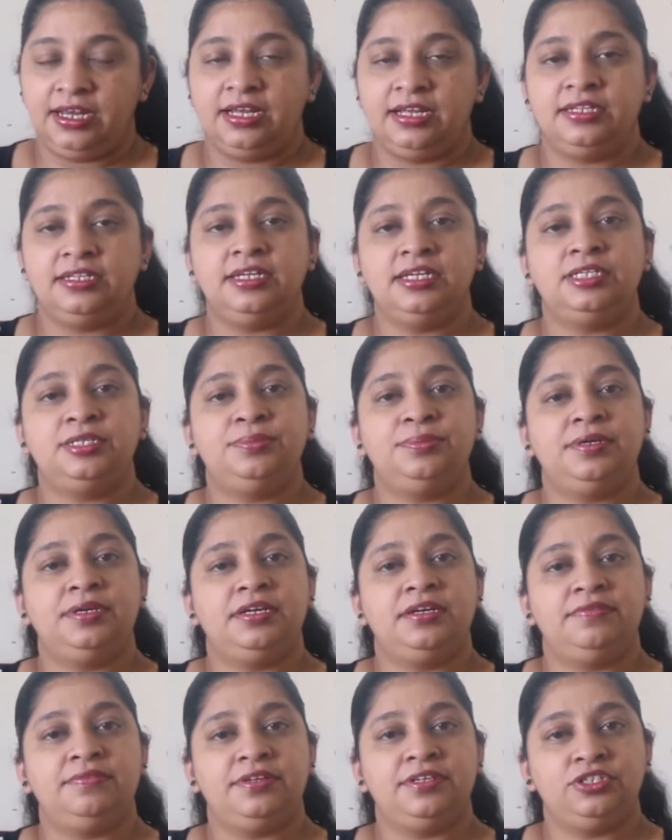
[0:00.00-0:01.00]
This will
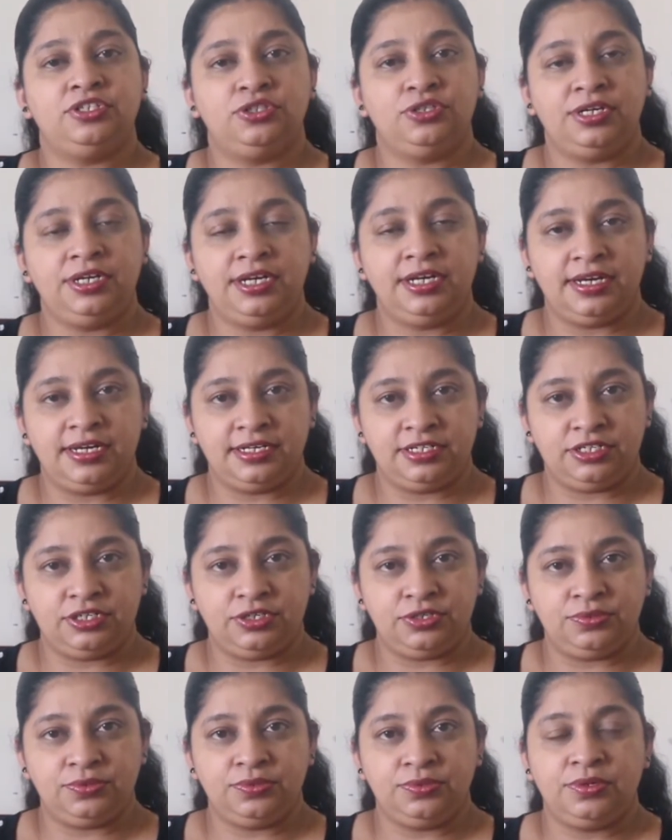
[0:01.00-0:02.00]
eventually lead
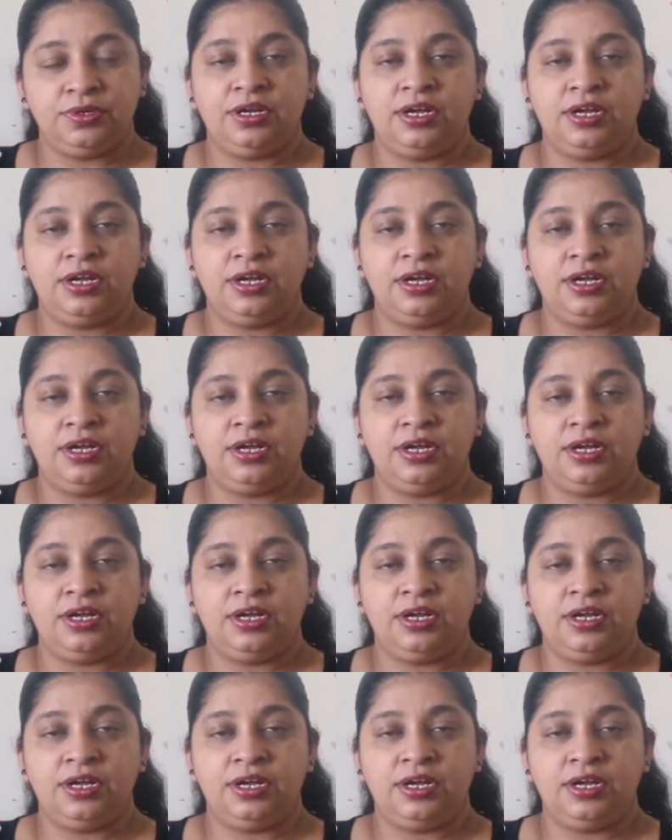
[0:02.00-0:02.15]
to